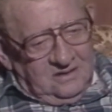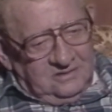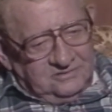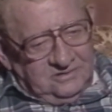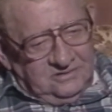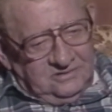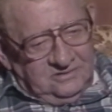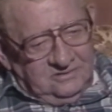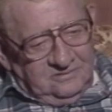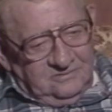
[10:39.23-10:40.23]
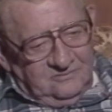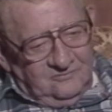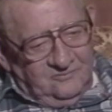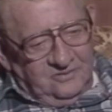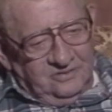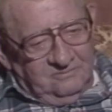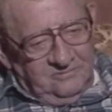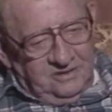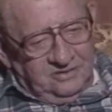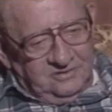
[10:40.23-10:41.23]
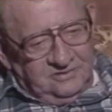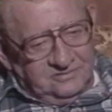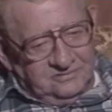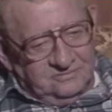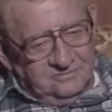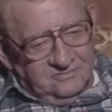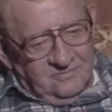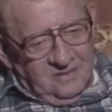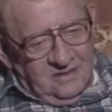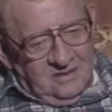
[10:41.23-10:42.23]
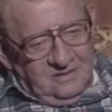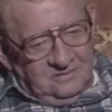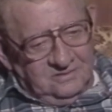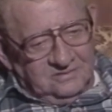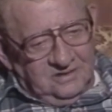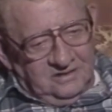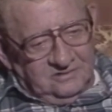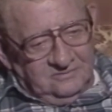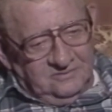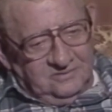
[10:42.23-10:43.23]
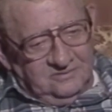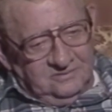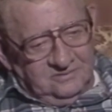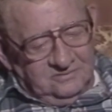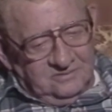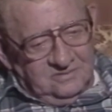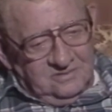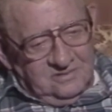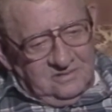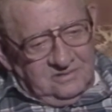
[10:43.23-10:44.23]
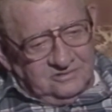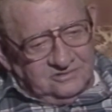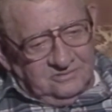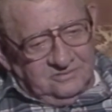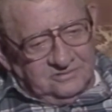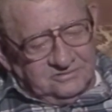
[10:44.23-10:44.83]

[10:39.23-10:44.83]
Said one of the Methodists looked out the window and saw